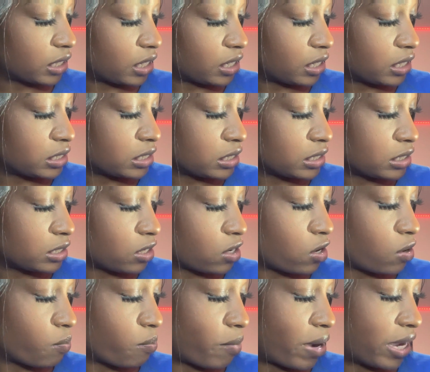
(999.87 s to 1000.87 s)
And this is
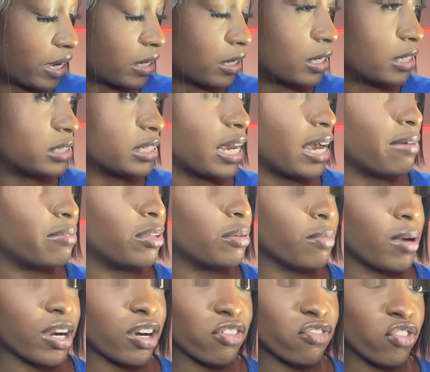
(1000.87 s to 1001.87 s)
the mic because I have the
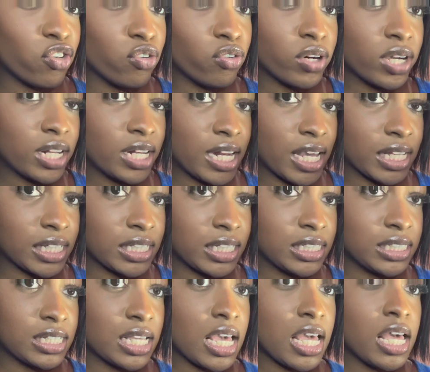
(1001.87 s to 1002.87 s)
microphone
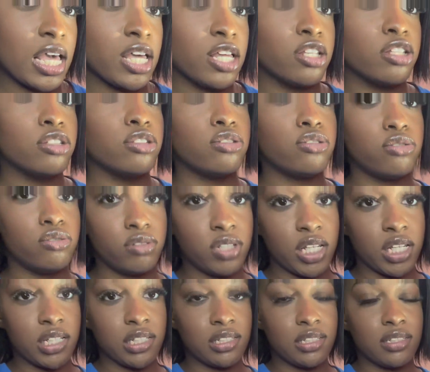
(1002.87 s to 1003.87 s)
connected to
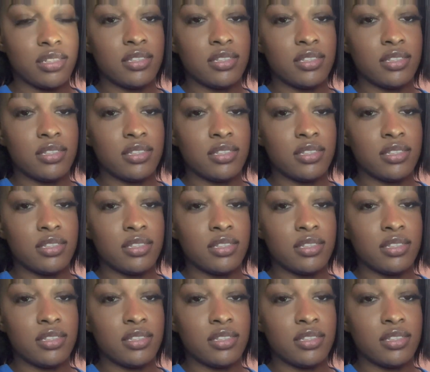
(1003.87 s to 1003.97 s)
this.